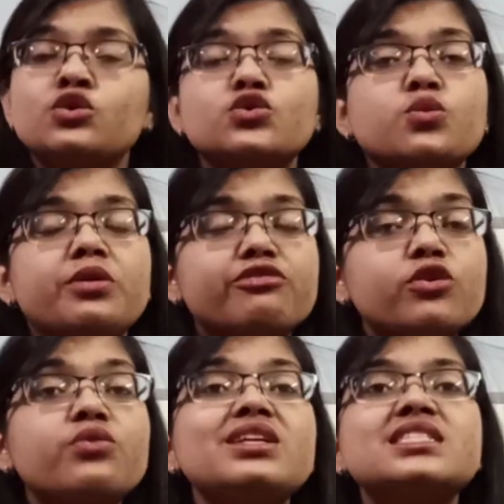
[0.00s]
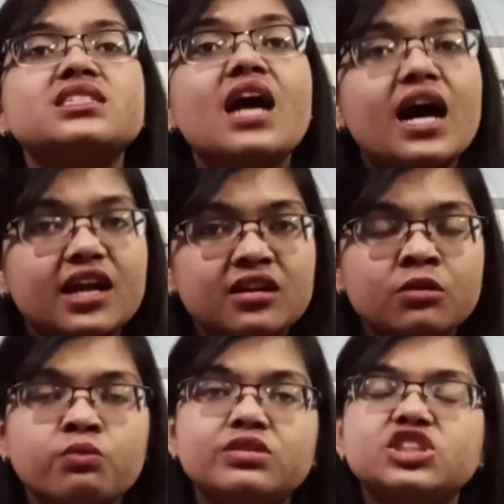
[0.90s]
So before we start
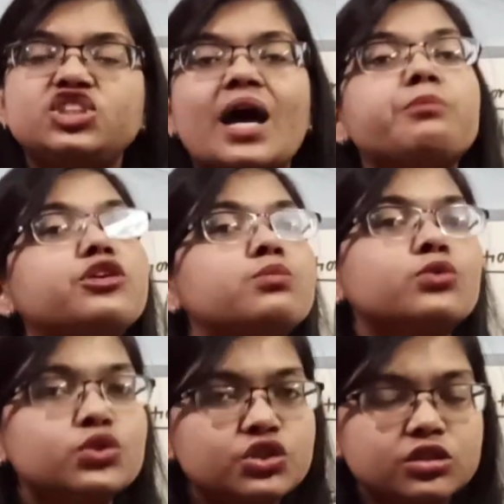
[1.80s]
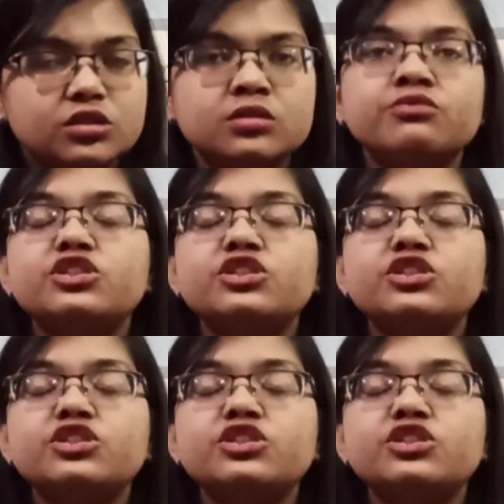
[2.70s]
with the chapter motion,